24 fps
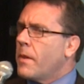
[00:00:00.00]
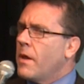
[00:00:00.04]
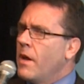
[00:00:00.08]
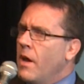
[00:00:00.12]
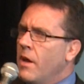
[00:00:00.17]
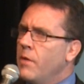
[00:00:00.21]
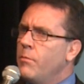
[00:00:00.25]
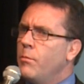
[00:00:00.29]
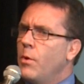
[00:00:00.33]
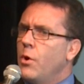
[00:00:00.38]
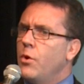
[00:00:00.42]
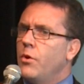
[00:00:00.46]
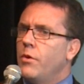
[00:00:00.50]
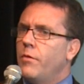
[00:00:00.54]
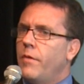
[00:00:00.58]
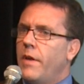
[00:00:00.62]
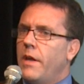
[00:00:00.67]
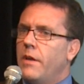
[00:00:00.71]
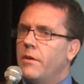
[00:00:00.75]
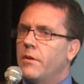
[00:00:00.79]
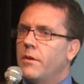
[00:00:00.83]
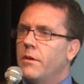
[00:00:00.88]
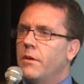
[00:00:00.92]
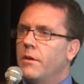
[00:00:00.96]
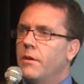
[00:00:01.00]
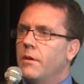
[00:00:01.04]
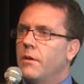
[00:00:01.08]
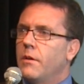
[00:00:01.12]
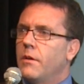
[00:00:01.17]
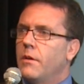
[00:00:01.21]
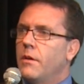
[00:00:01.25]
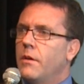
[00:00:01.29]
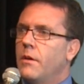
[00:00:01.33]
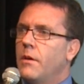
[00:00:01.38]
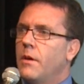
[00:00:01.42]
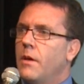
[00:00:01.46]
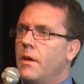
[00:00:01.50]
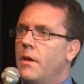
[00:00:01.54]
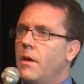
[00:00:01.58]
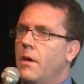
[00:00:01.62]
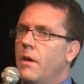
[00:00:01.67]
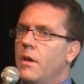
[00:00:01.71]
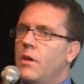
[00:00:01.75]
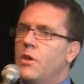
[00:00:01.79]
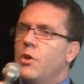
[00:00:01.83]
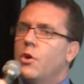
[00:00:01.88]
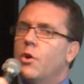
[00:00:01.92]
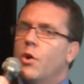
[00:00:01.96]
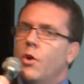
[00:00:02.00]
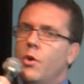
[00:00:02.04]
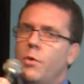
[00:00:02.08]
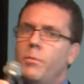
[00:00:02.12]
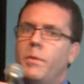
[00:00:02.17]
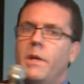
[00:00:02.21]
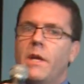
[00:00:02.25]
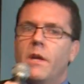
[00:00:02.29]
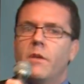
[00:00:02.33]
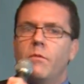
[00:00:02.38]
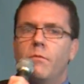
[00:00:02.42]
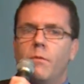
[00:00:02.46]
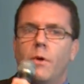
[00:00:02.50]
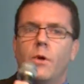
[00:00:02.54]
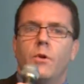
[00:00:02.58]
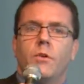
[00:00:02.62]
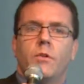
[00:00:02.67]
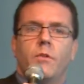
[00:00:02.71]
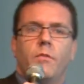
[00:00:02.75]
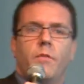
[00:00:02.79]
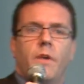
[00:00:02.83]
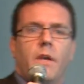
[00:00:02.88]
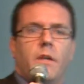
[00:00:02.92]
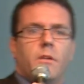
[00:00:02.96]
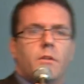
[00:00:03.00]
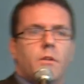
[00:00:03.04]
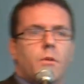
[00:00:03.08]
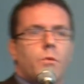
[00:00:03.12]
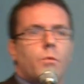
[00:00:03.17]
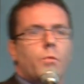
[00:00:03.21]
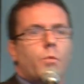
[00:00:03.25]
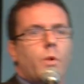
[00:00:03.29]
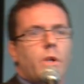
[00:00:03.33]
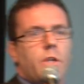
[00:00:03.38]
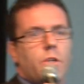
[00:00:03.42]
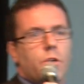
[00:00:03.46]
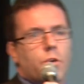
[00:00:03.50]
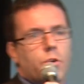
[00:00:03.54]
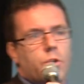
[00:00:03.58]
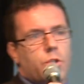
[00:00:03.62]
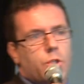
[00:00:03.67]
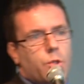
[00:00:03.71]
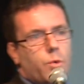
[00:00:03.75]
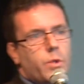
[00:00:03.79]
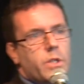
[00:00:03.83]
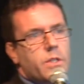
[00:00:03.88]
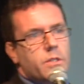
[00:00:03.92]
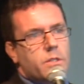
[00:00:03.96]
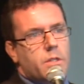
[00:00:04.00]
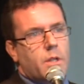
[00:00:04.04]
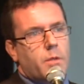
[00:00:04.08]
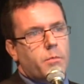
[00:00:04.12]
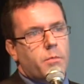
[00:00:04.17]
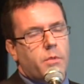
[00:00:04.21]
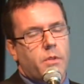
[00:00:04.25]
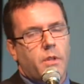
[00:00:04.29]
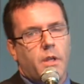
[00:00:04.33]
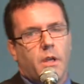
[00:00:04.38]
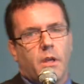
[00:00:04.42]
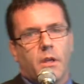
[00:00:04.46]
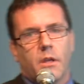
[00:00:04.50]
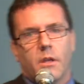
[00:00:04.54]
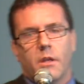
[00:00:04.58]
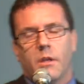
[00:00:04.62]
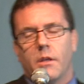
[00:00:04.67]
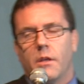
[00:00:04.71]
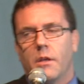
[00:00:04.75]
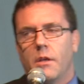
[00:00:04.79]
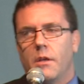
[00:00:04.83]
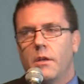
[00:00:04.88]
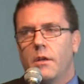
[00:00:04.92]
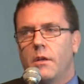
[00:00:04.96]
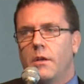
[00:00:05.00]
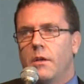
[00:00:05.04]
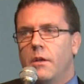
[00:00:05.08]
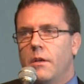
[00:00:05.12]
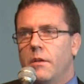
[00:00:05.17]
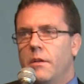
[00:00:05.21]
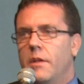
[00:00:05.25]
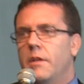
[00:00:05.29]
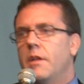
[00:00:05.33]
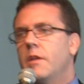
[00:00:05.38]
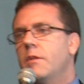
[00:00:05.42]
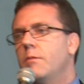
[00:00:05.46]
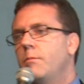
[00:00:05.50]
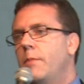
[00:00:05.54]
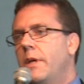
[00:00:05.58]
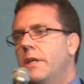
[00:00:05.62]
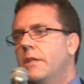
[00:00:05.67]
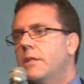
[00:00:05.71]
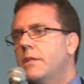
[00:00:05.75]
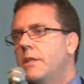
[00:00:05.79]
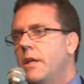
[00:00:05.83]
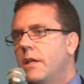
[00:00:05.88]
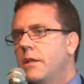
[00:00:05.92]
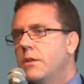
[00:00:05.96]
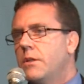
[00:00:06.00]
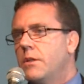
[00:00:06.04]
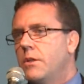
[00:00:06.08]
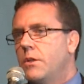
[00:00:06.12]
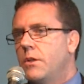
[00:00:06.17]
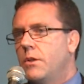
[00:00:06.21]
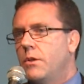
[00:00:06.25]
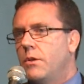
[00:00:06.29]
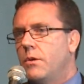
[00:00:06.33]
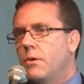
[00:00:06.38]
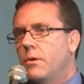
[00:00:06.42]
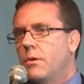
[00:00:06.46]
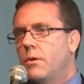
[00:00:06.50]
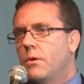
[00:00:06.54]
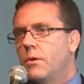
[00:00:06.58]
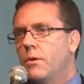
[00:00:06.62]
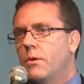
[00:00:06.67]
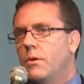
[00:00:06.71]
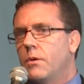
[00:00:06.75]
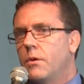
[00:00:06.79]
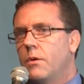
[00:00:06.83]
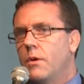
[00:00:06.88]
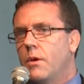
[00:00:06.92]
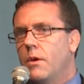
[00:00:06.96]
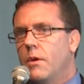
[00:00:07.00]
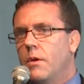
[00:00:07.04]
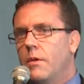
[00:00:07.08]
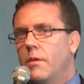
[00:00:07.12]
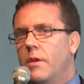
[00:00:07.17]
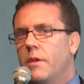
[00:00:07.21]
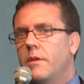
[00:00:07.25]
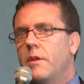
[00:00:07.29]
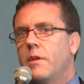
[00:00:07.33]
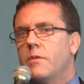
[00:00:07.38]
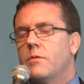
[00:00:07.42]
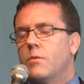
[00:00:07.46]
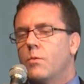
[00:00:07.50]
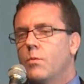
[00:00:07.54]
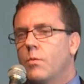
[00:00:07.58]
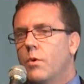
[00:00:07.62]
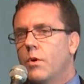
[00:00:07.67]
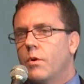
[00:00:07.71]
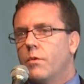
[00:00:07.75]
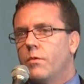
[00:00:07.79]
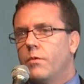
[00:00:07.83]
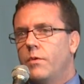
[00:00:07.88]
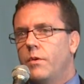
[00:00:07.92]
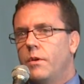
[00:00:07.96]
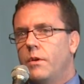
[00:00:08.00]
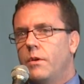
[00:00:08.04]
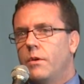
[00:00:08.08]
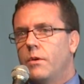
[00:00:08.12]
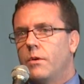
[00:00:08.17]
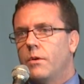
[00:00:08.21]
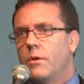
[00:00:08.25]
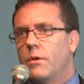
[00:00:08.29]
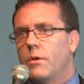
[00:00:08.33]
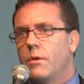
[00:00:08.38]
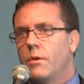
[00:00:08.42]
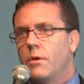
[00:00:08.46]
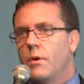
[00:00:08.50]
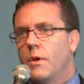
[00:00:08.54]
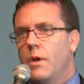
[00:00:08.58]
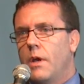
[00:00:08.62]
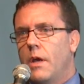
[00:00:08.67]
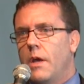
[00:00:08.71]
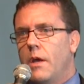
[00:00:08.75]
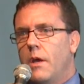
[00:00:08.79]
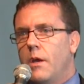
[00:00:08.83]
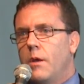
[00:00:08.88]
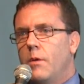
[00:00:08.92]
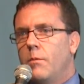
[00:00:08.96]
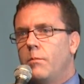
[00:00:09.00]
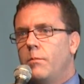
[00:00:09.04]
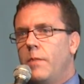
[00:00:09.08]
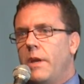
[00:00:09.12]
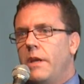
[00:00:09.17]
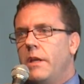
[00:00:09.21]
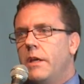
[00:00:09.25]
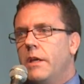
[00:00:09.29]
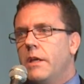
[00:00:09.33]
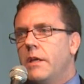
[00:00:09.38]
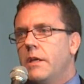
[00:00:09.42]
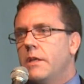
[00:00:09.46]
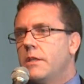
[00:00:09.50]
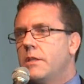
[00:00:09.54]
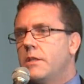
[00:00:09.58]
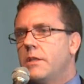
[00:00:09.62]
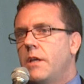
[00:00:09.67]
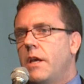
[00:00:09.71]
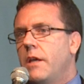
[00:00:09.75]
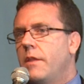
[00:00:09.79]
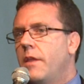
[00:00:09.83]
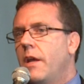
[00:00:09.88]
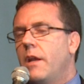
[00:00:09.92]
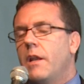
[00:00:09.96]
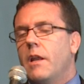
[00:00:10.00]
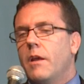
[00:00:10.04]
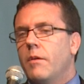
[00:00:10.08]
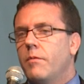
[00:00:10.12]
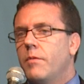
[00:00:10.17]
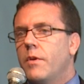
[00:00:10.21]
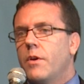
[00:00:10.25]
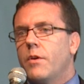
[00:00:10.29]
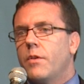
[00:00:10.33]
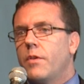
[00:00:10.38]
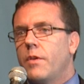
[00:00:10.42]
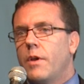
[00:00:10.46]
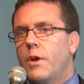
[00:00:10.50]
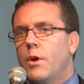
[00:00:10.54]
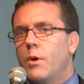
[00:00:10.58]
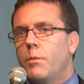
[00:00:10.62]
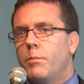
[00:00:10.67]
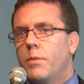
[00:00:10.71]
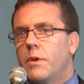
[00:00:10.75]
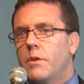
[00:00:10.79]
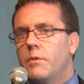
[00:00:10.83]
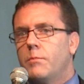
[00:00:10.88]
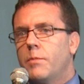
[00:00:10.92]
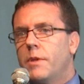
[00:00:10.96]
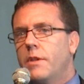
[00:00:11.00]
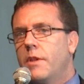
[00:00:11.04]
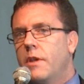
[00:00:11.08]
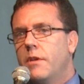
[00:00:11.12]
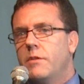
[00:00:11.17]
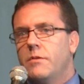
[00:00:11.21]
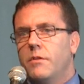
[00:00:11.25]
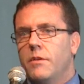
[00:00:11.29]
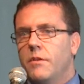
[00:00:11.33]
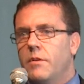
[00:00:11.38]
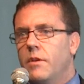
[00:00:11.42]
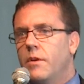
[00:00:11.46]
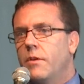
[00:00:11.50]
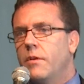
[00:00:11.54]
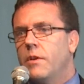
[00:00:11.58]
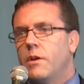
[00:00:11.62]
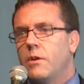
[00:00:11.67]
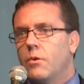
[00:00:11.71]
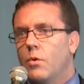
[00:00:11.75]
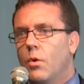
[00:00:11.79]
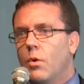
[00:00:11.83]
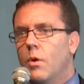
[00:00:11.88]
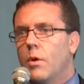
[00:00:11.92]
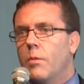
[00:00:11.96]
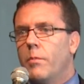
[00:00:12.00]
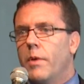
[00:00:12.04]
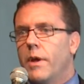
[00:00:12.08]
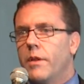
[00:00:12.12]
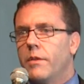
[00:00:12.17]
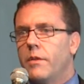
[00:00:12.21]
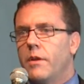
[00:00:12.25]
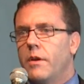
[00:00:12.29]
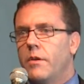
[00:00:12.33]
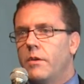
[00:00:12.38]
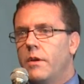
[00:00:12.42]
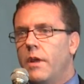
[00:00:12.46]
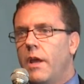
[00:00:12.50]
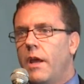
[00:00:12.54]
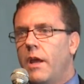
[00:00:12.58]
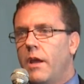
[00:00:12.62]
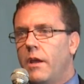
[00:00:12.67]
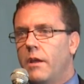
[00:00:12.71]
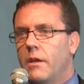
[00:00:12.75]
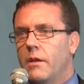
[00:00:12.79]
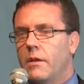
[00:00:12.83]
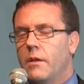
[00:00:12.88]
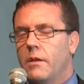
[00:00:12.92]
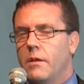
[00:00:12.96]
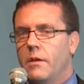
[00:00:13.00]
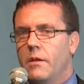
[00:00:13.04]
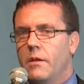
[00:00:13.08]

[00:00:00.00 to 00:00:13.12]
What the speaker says: Unmotivated. You're going to be unmotivated when you're doing something that doesn't make sense to you, that doesn't work for you. Many kids say they love their therapist, but they sit there and they talk about their day.